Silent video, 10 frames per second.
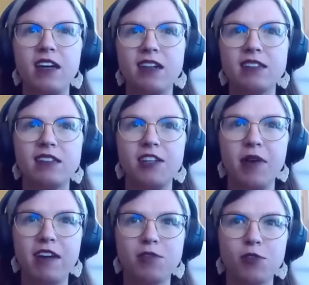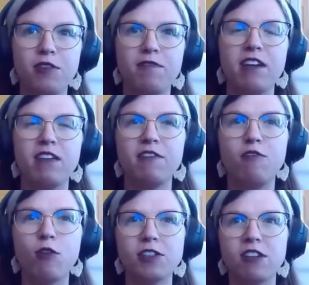kings and you have sort of their
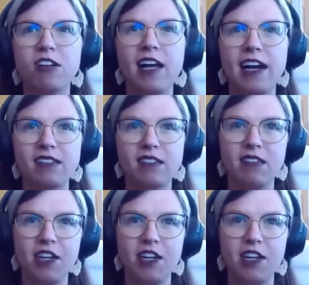enforcer class,